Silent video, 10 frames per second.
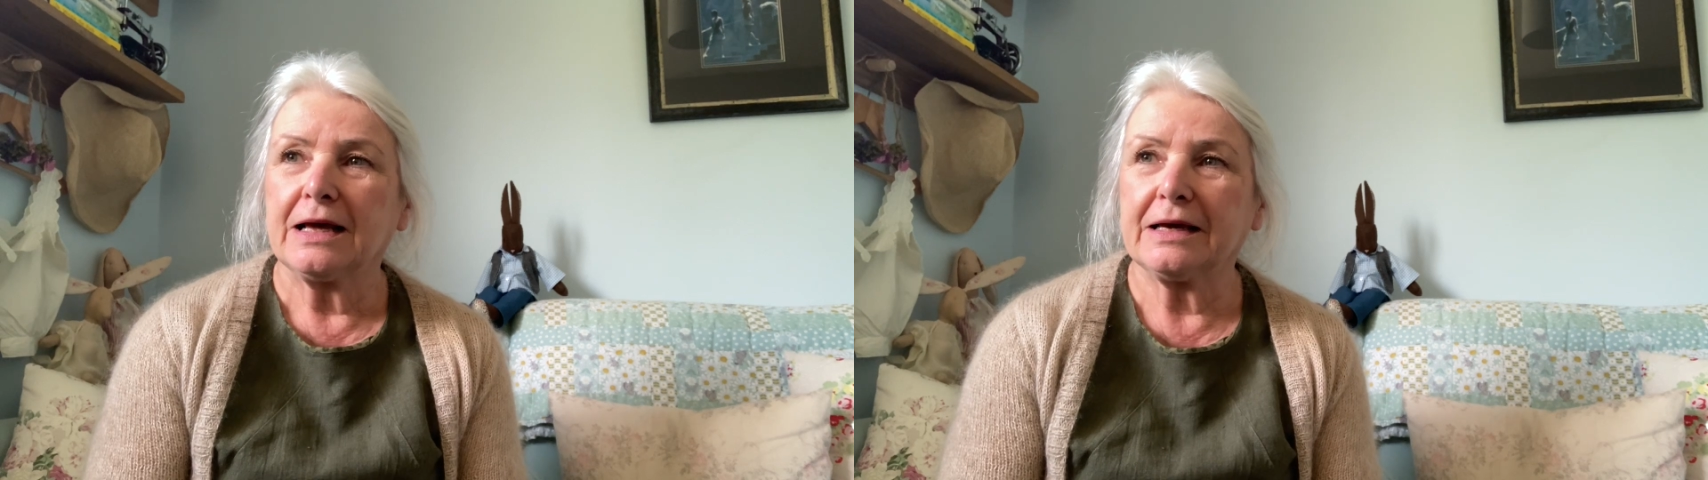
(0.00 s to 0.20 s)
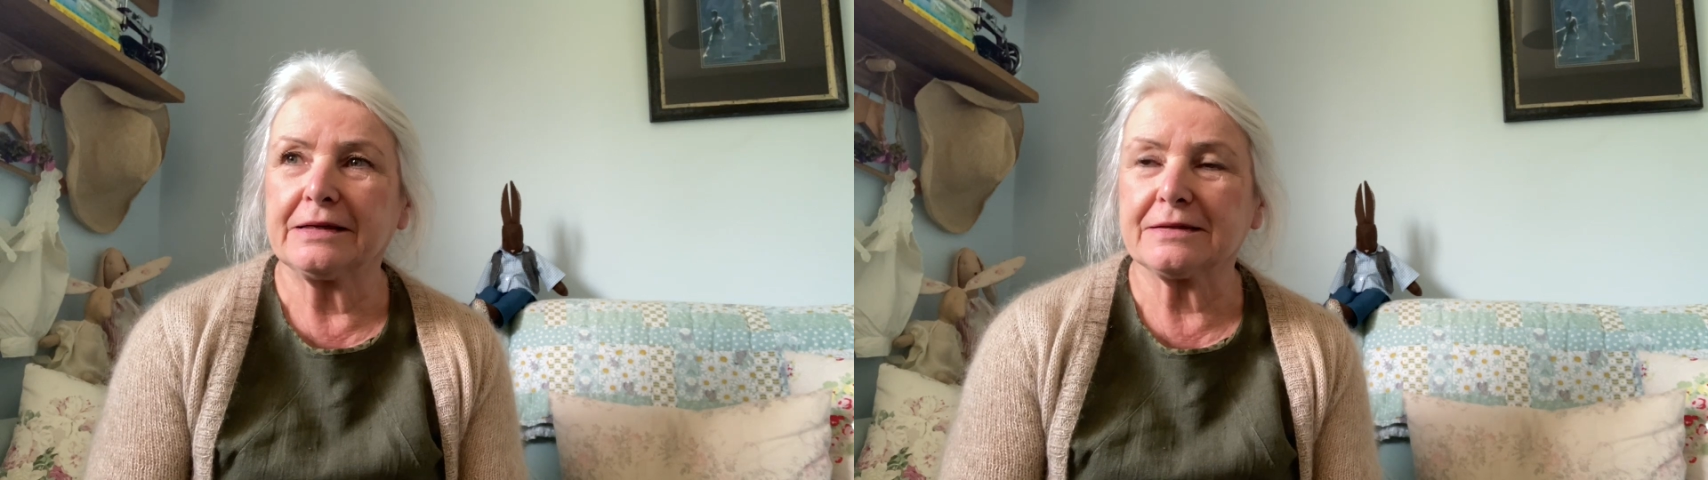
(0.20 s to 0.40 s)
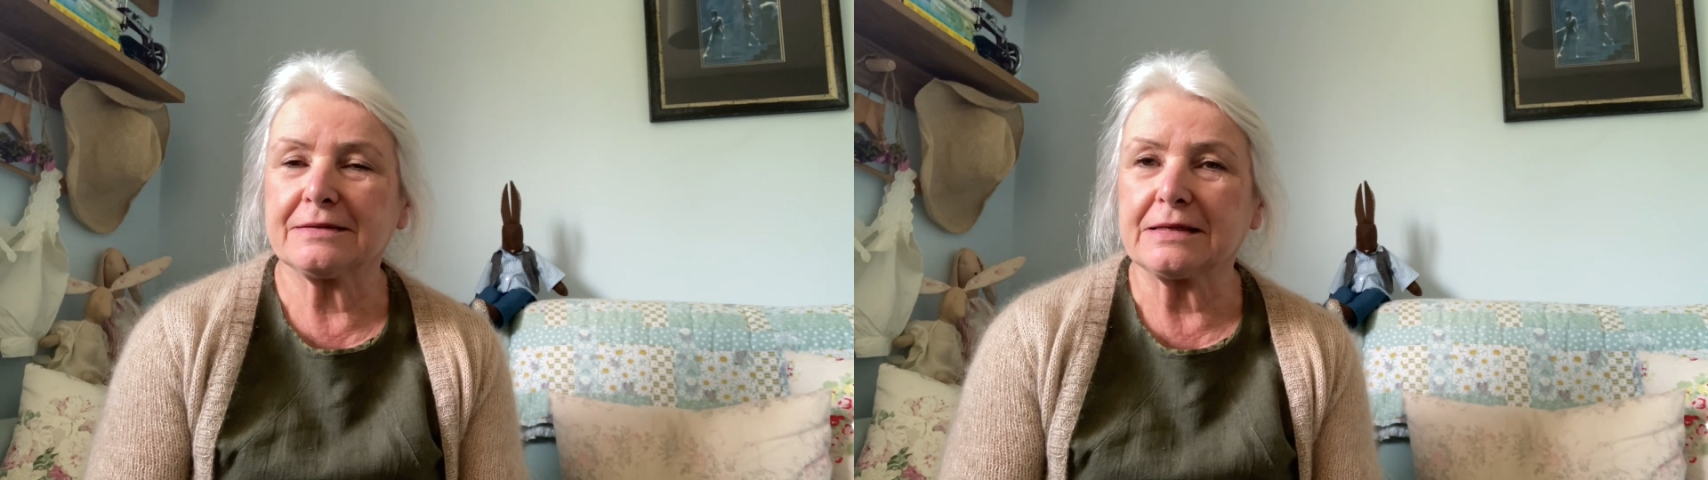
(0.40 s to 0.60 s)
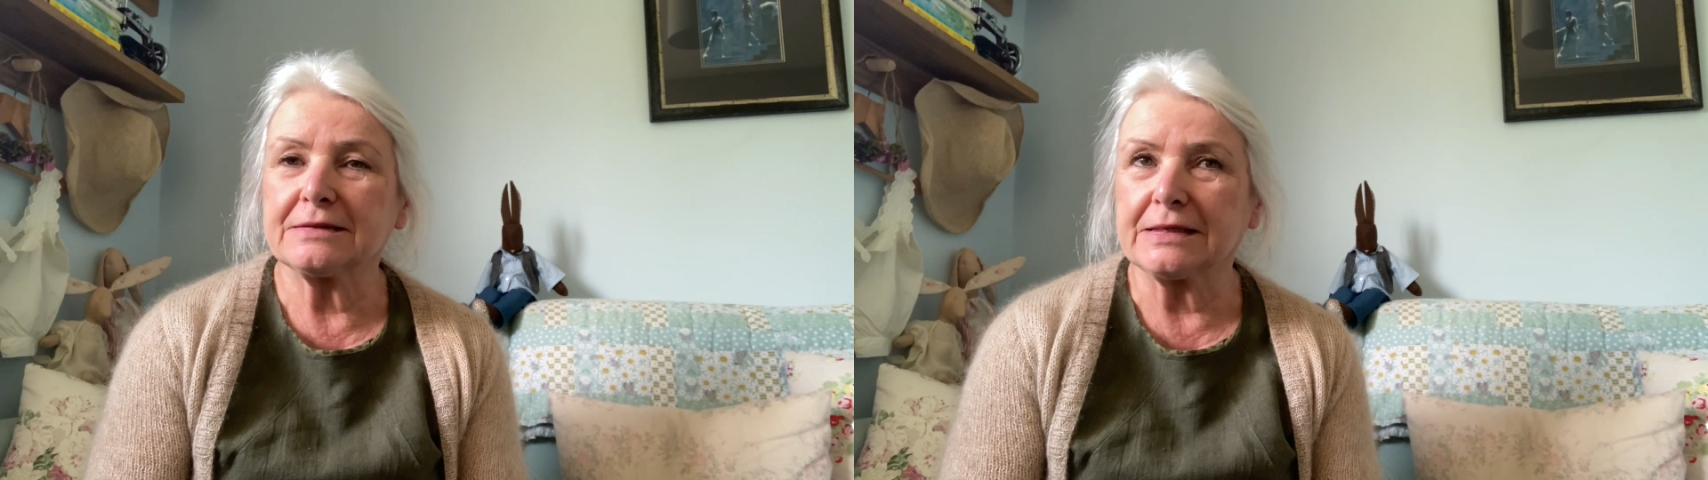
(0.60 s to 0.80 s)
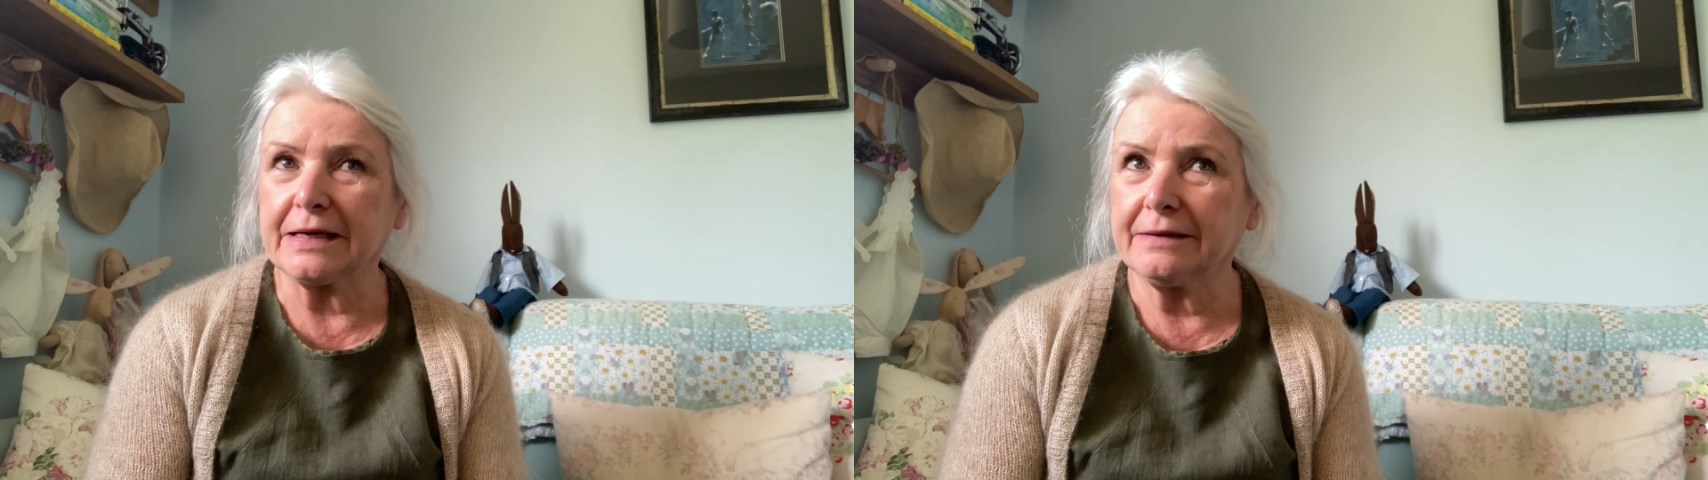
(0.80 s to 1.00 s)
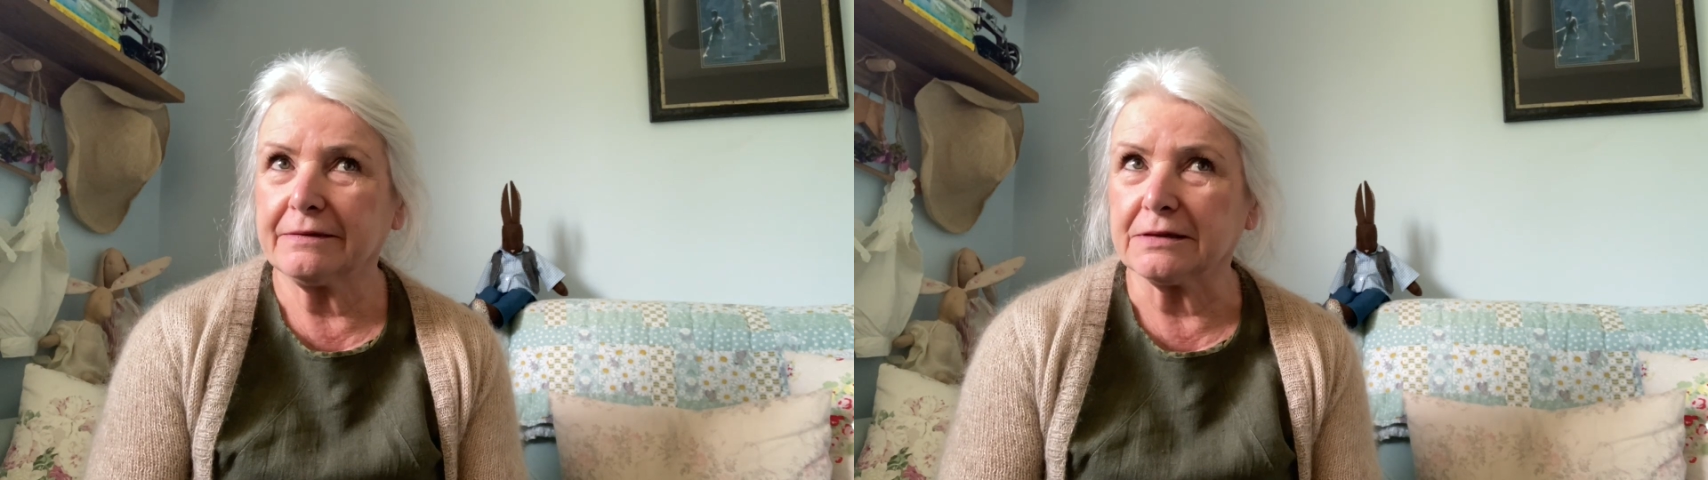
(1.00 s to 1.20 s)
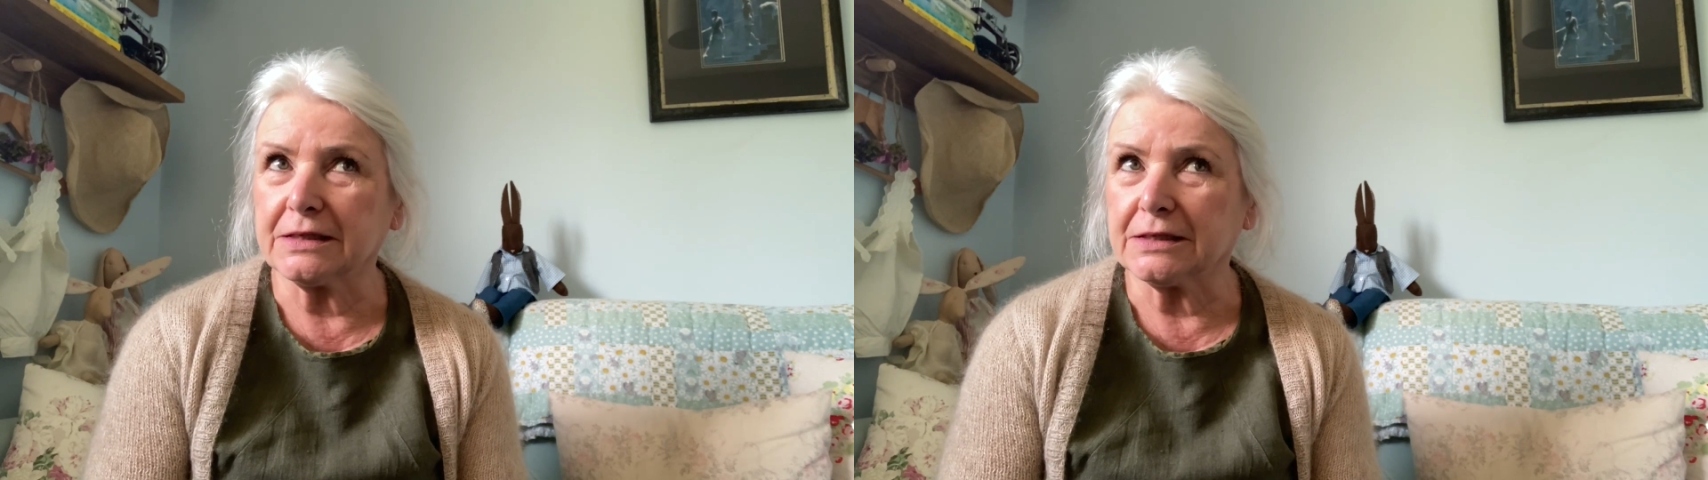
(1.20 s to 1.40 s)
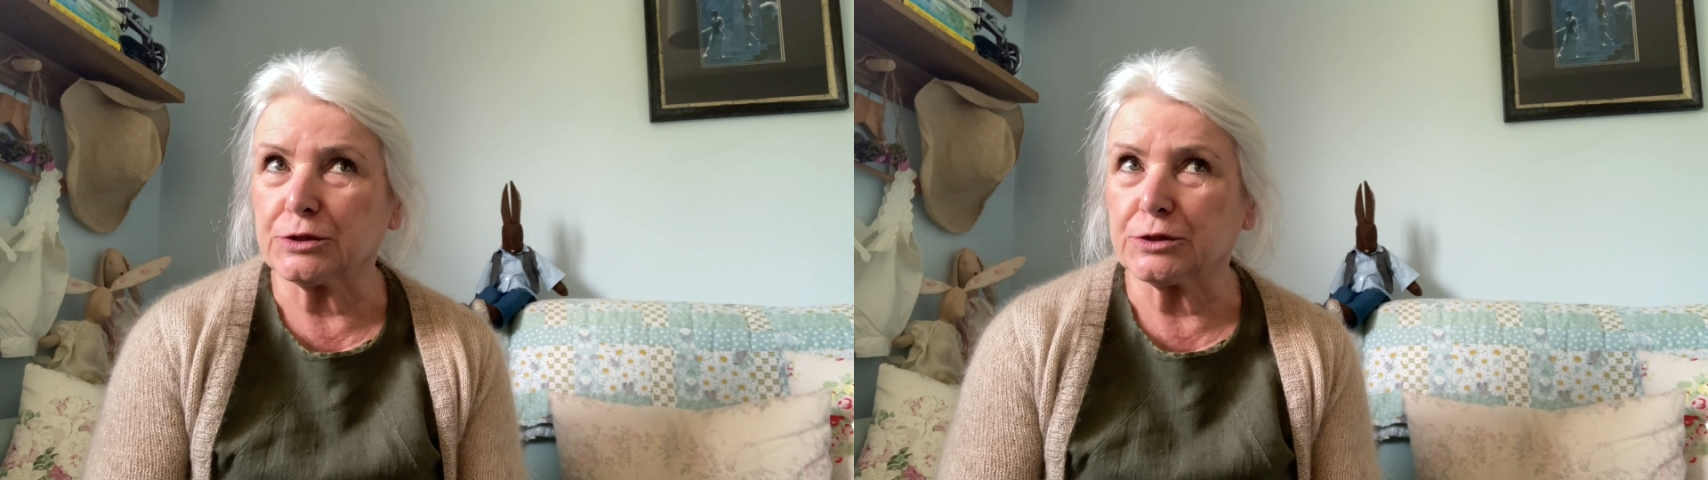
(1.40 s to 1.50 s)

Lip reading: It's Saturday the